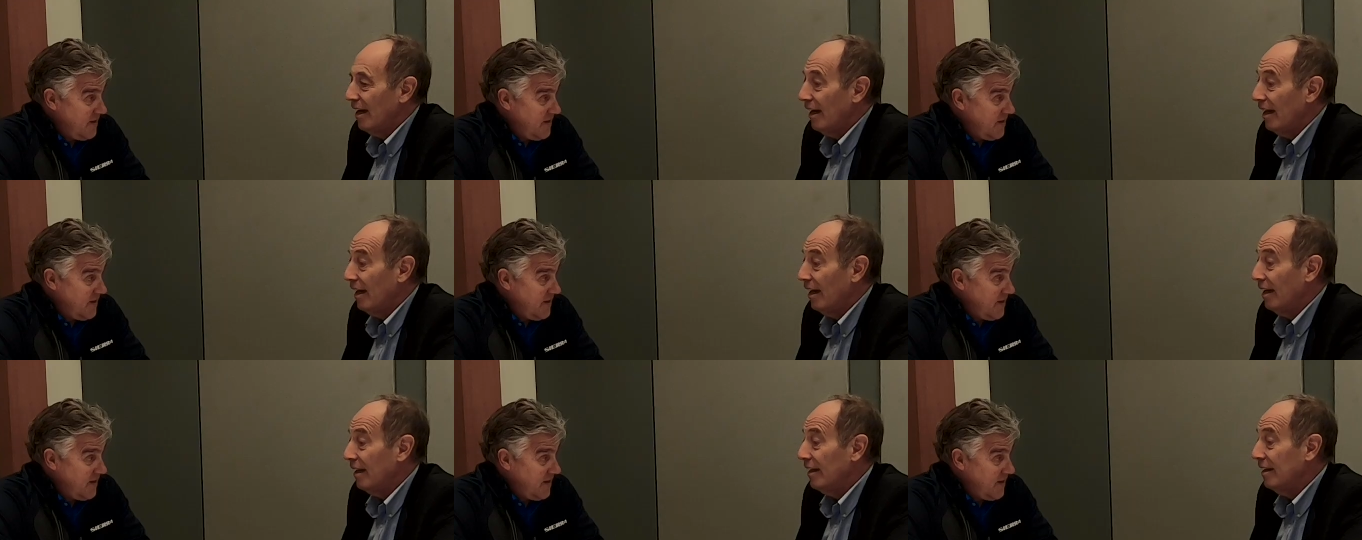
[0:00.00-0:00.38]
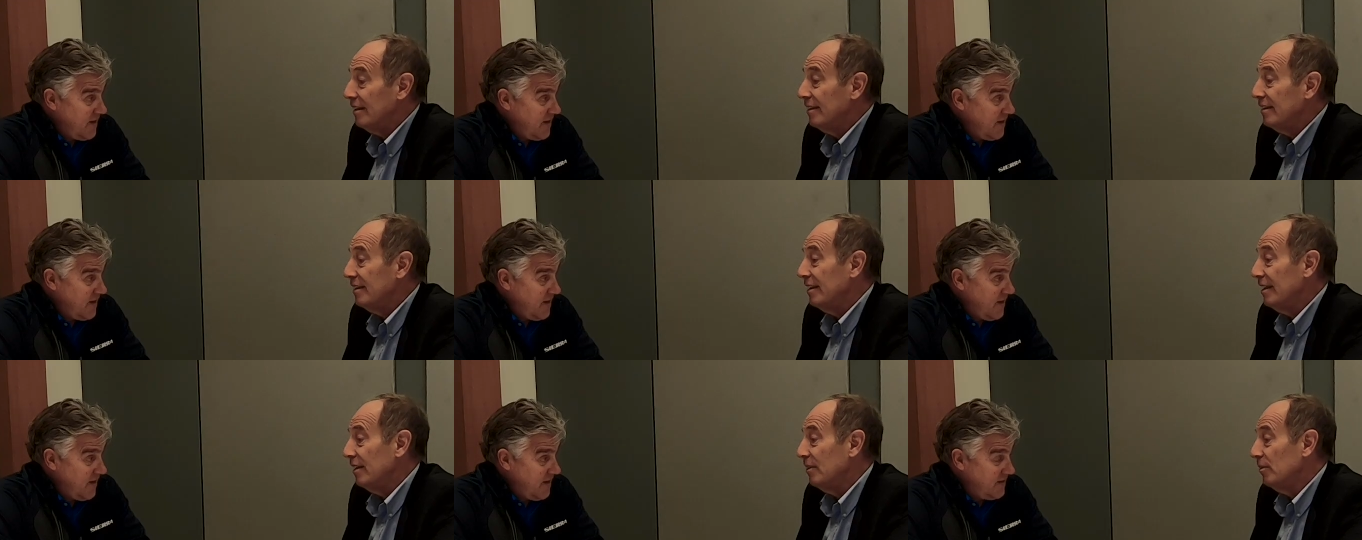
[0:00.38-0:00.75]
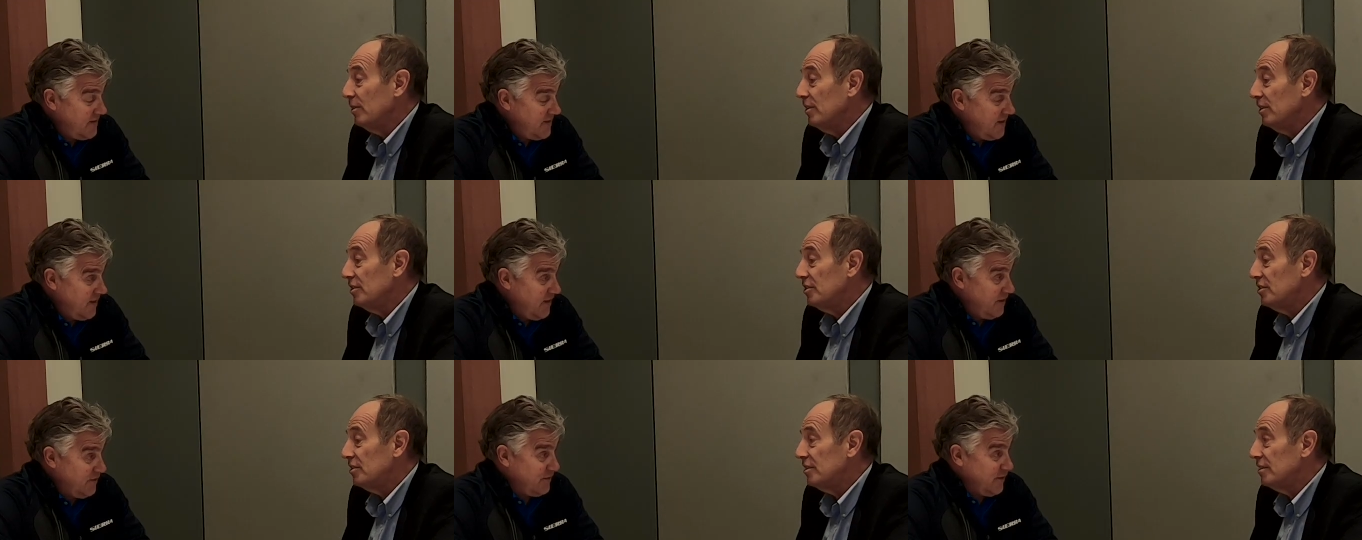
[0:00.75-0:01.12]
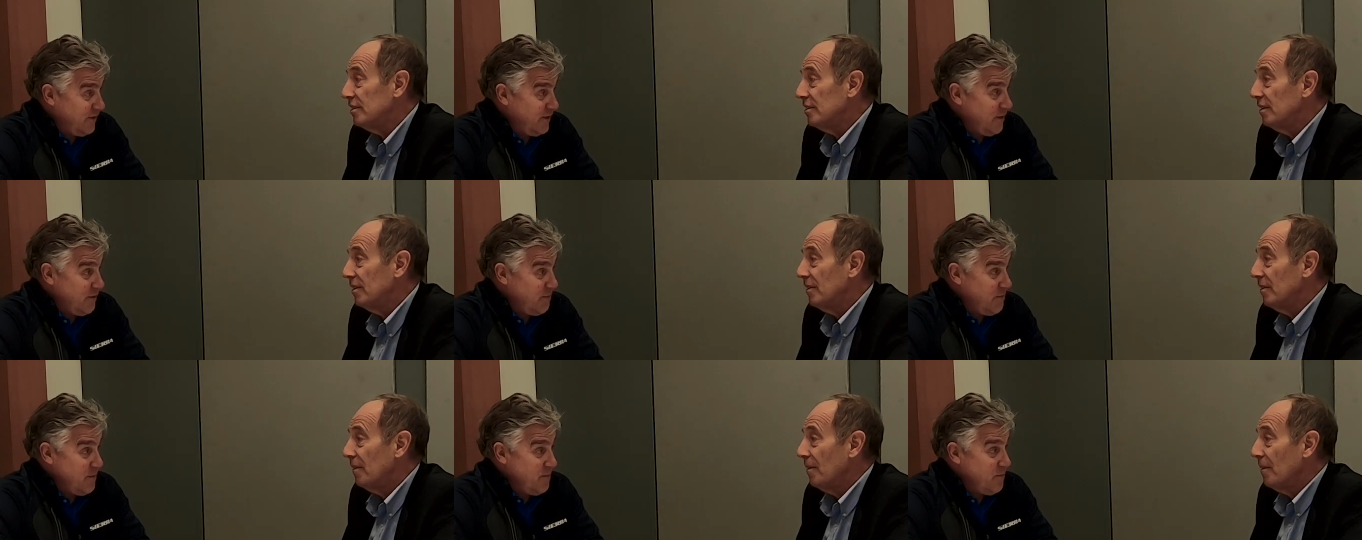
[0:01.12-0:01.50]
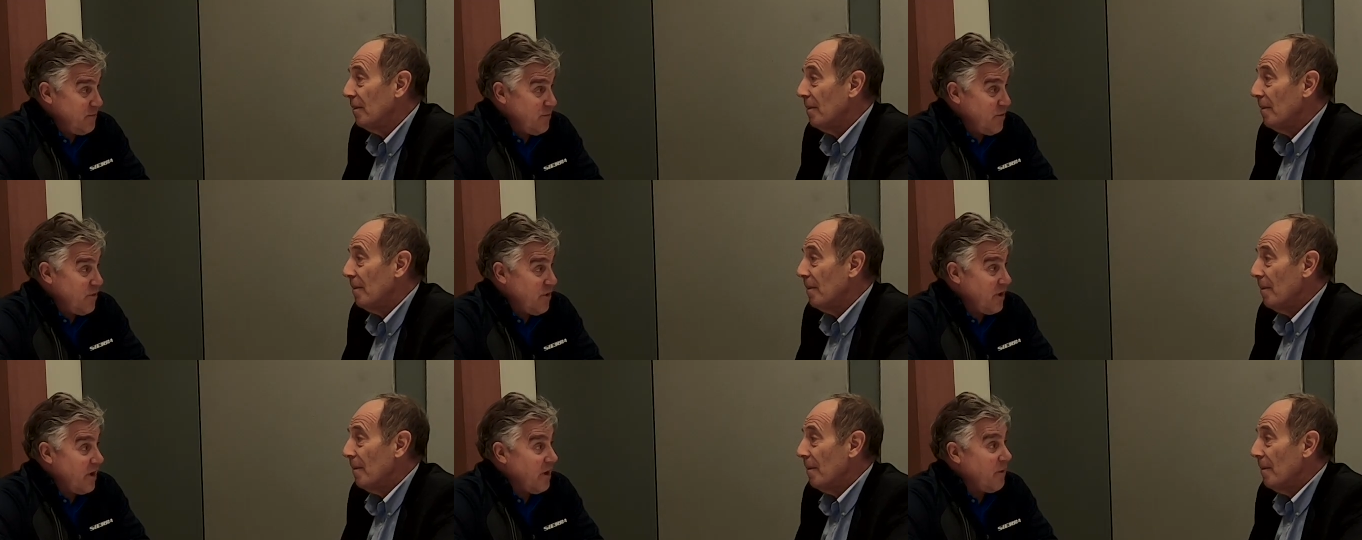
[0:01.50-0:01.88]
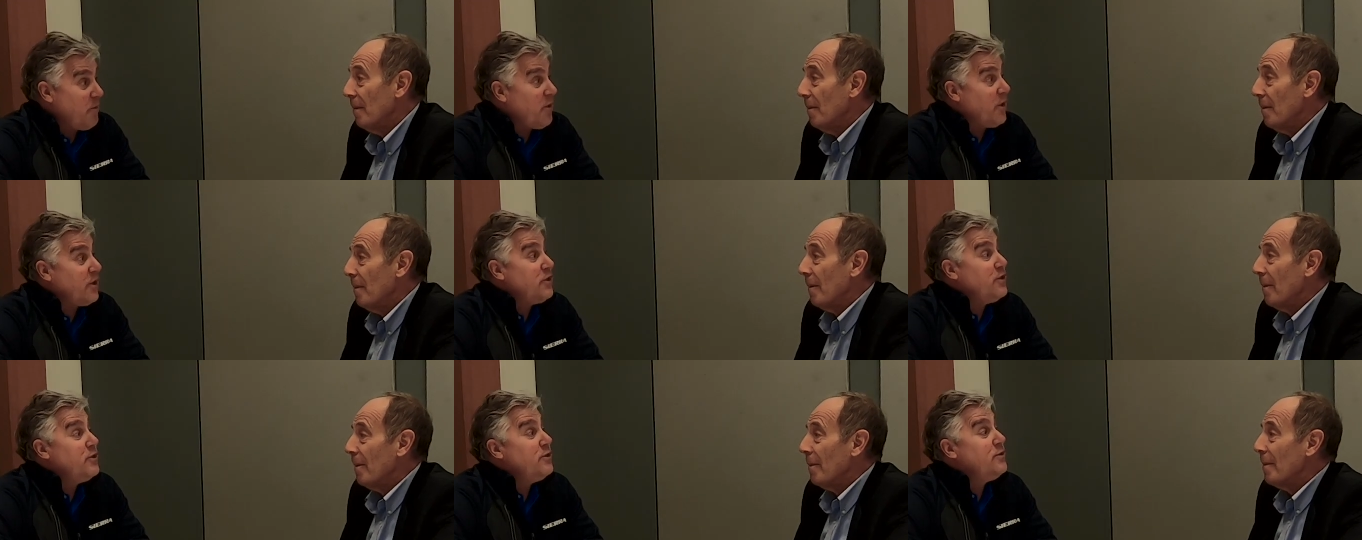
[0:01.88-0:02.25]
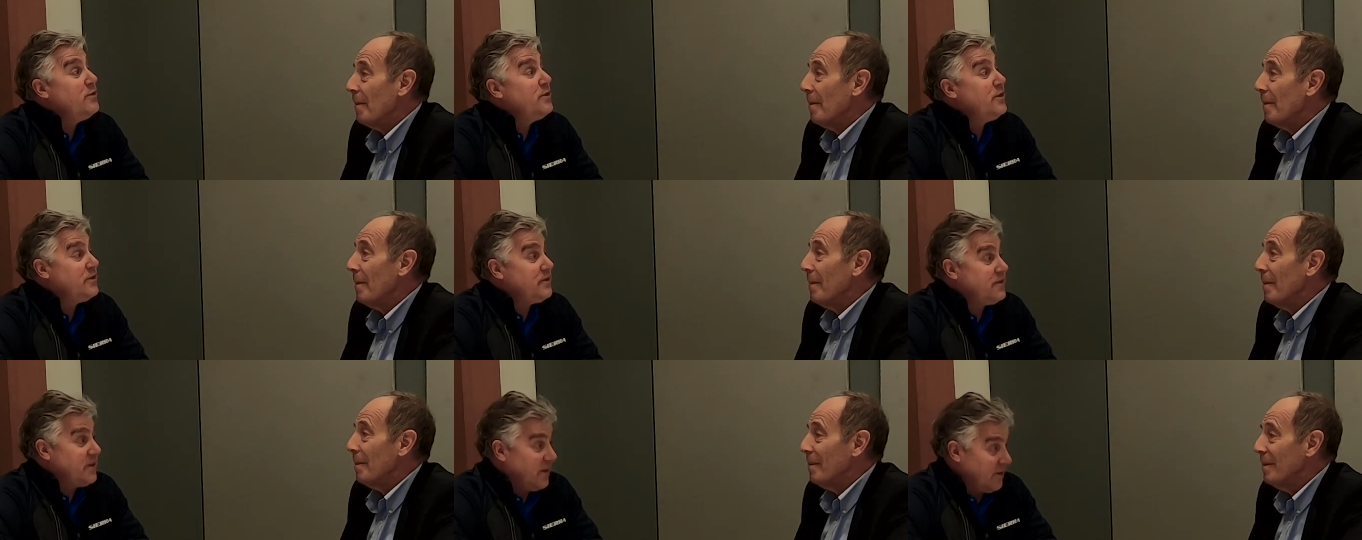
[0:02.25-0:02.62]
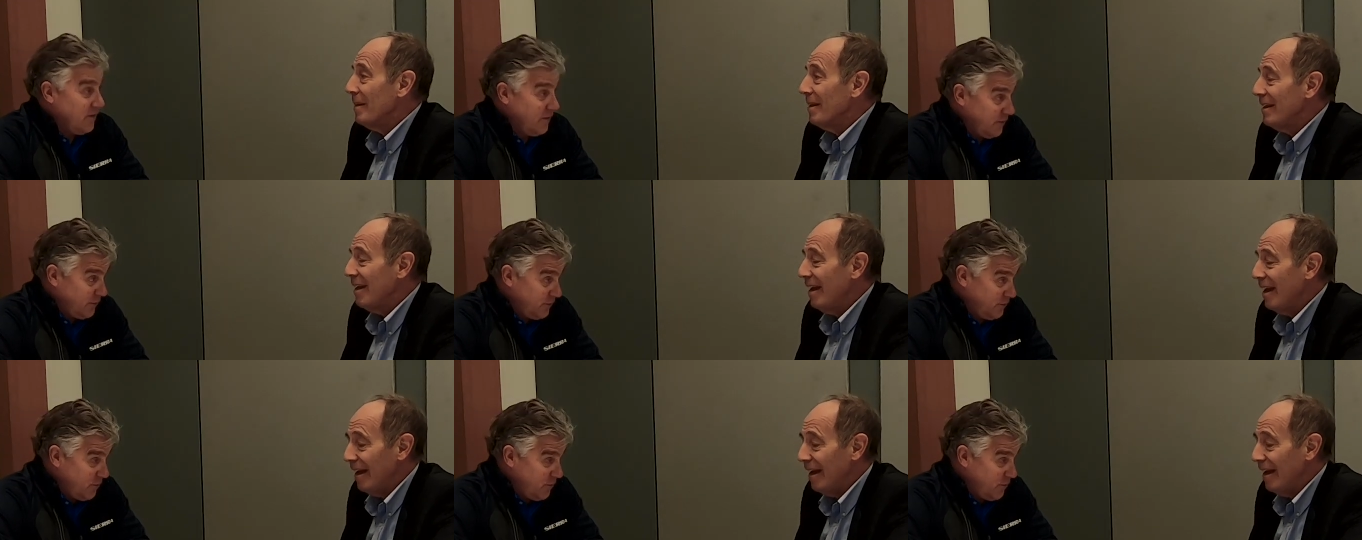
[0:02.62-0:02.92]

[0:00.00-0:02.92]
Speaker 1: Uh, it
Speaker 2: was, tell us a little bit more. I want you to tell the